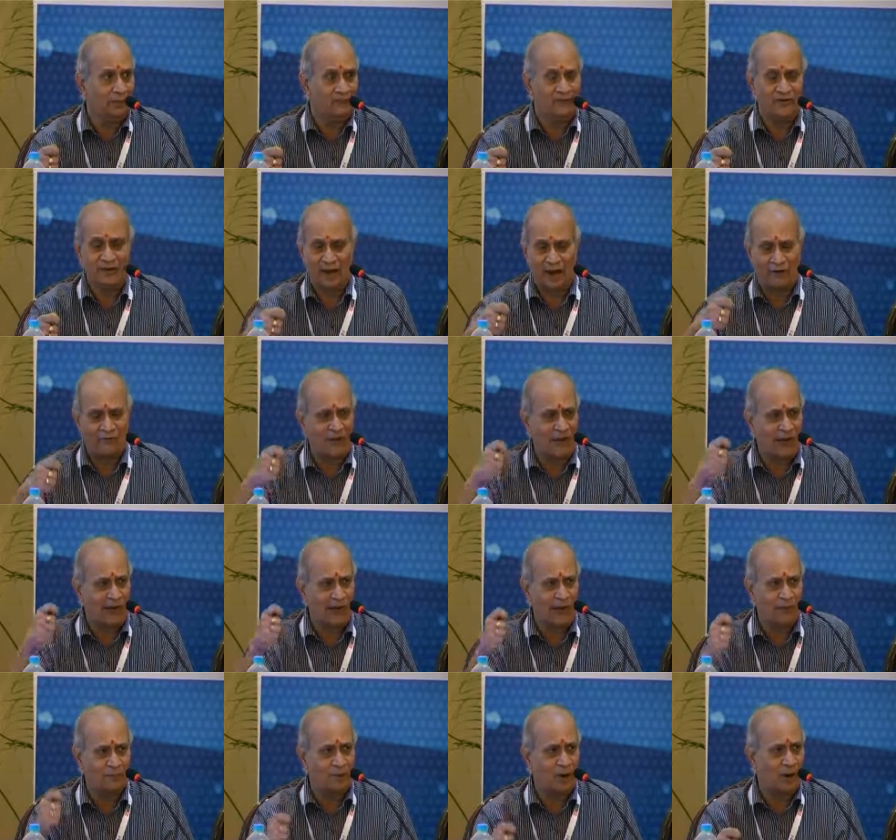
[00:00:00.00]
we never had
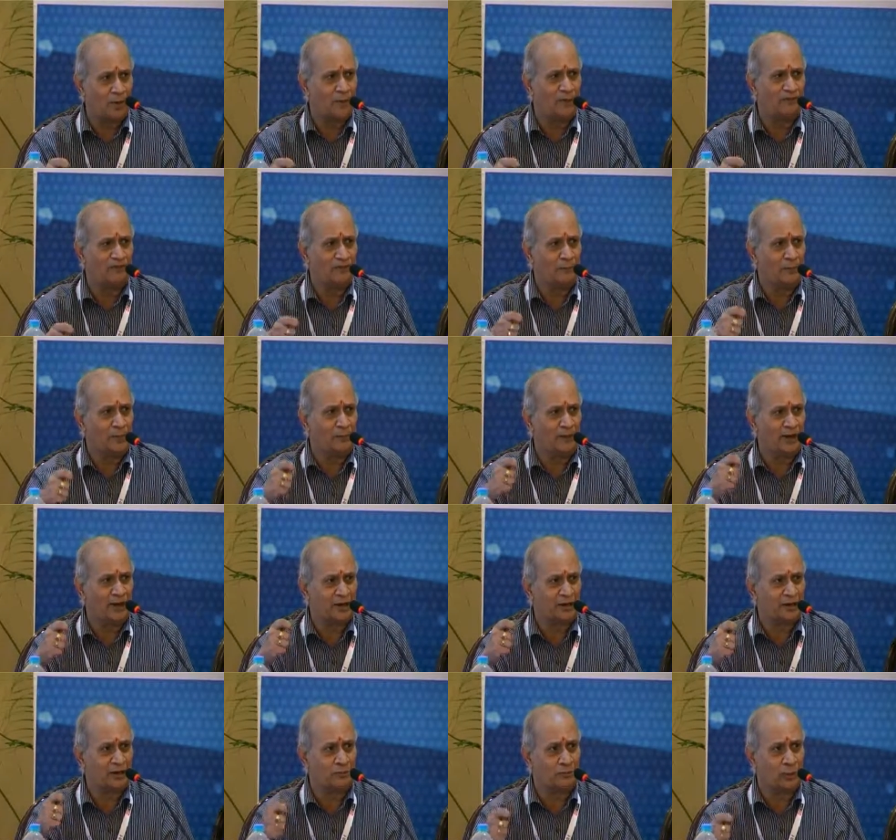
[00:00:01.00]
any problem of
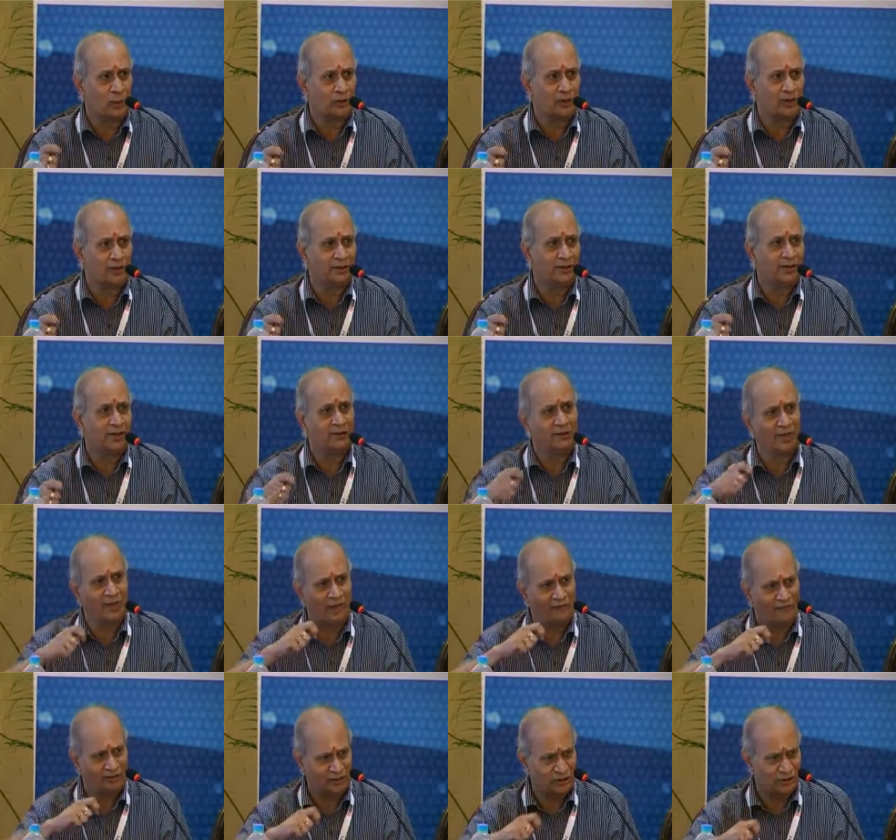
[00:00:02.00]
implementing the project in the
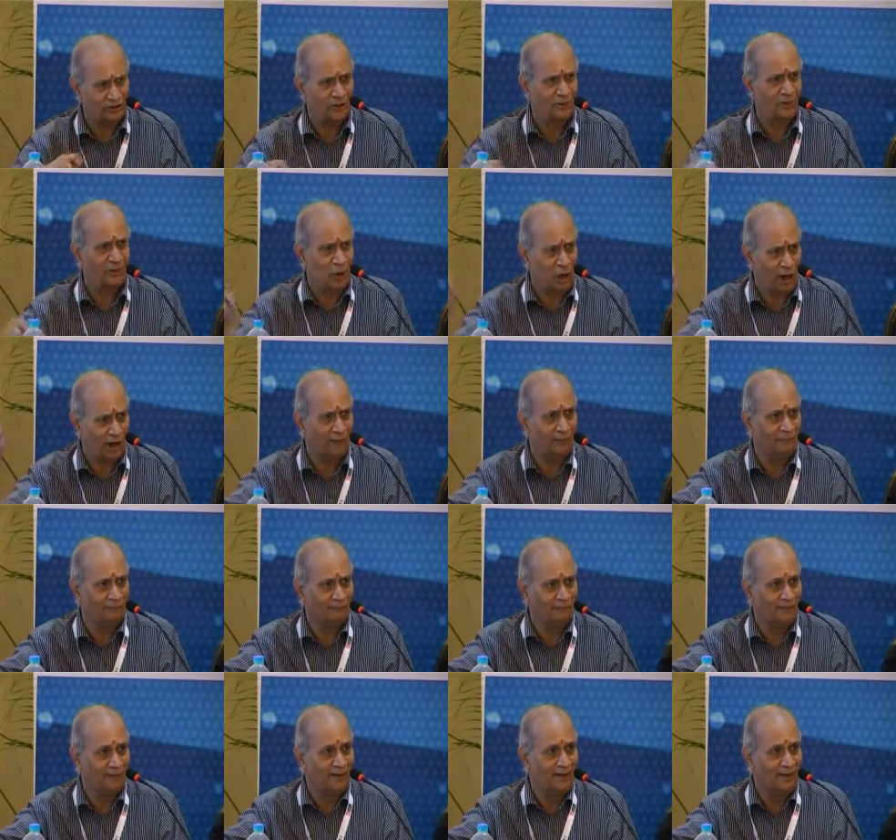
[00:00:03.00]
railway system at all.
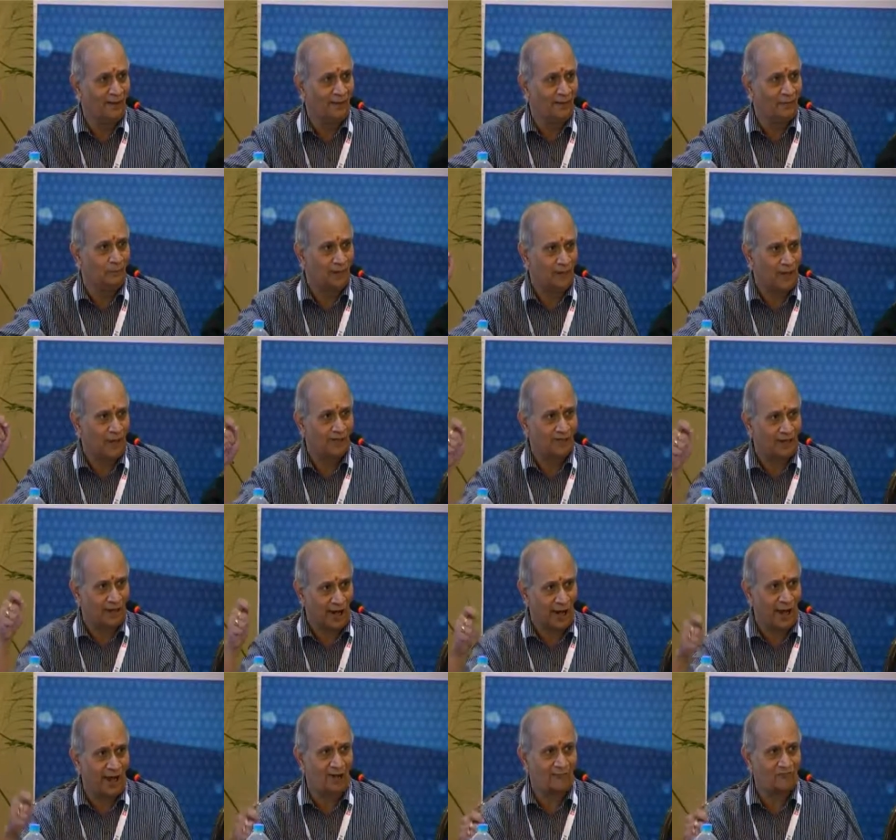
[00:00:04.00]
Because the
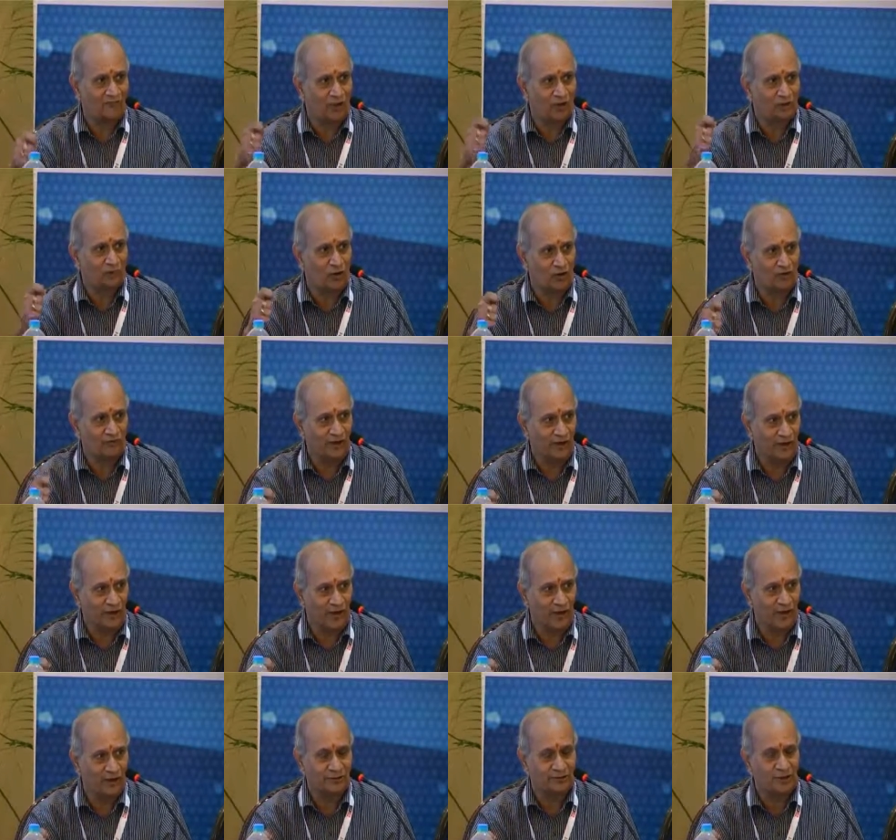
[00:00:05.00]
kind of things what we
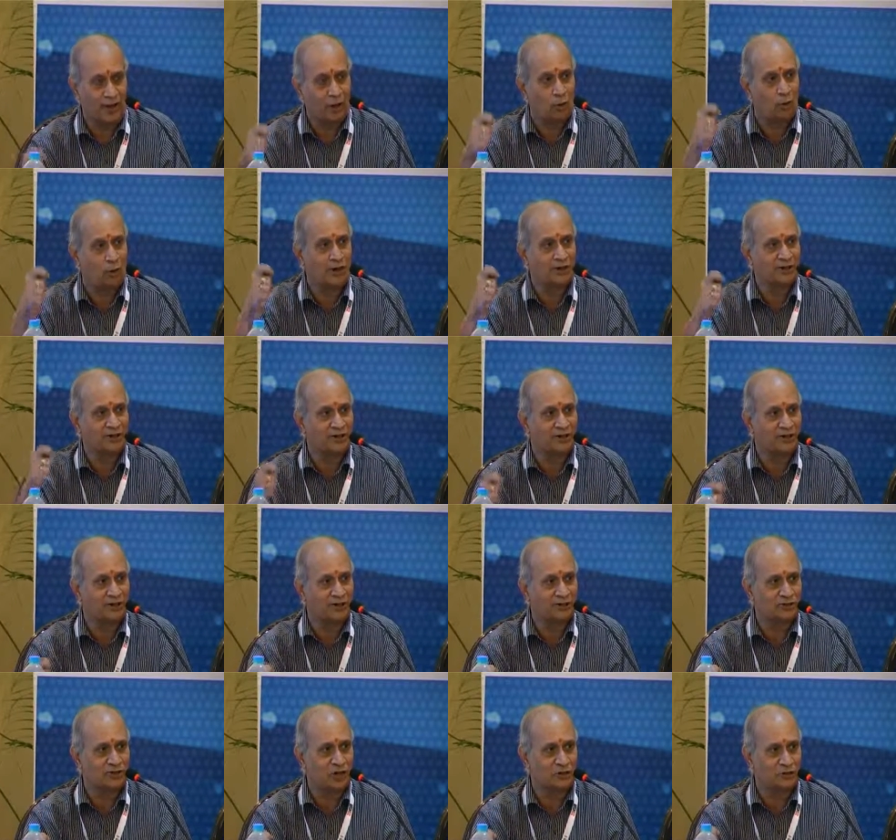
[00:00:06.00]
need is stakeholders'
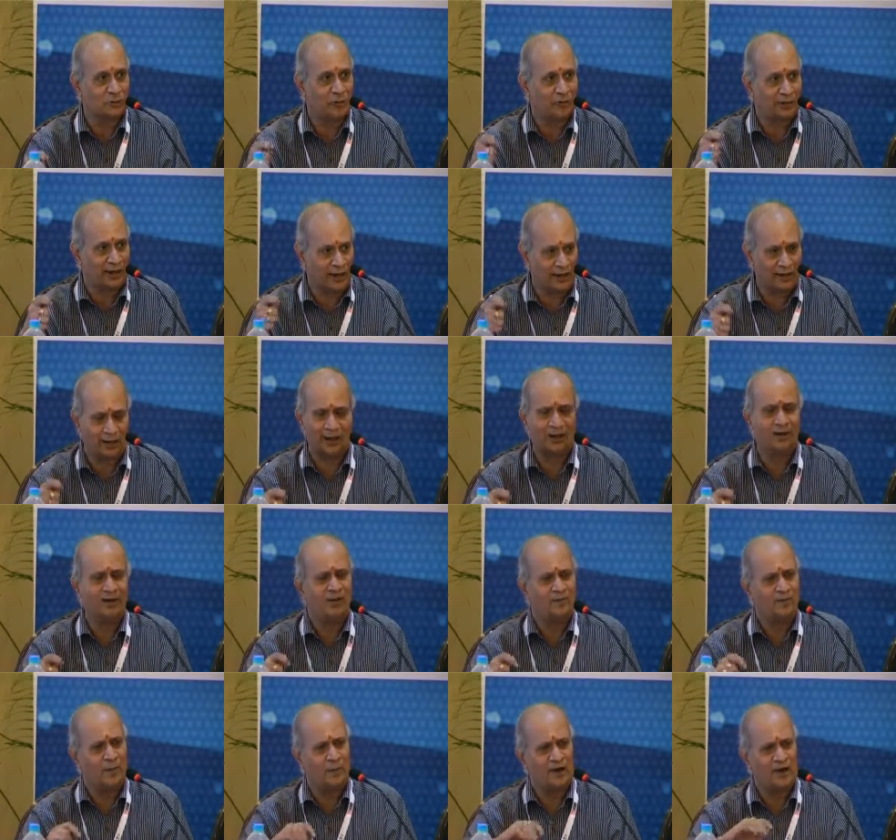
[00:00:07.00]
interest has to be created.
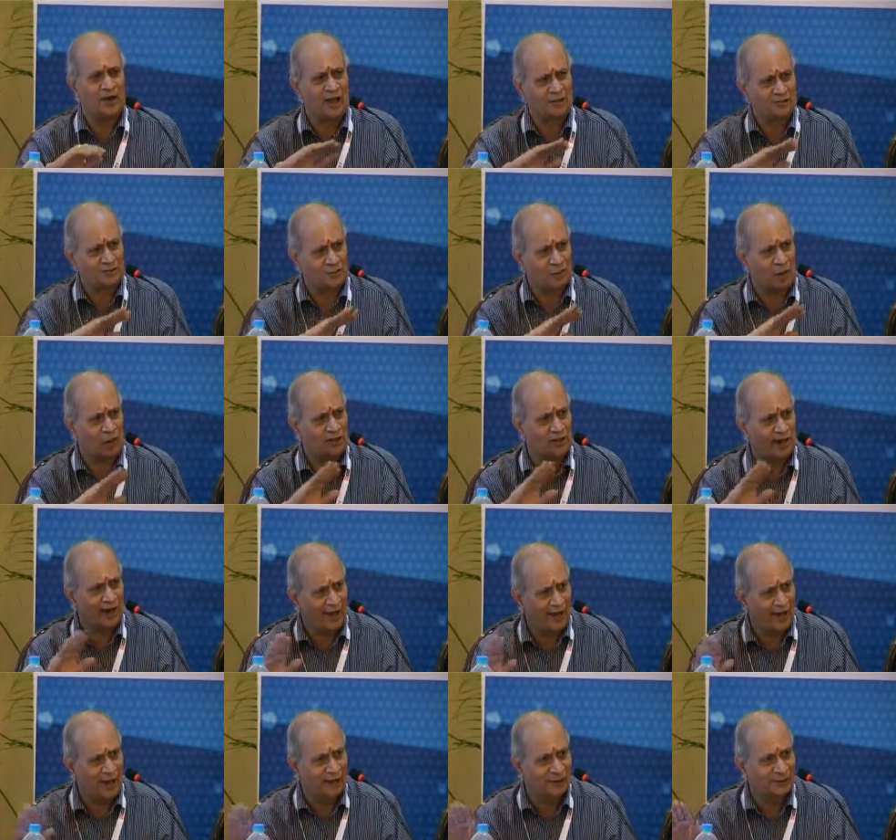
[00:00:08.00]
We may not accept all their
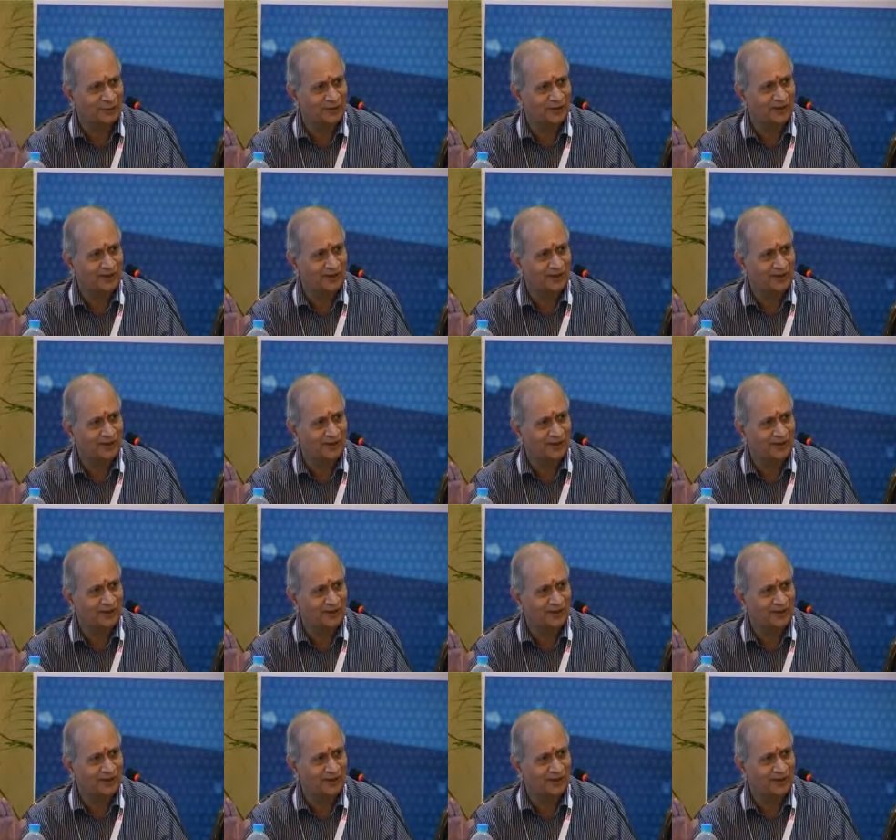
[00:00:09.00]
ideas.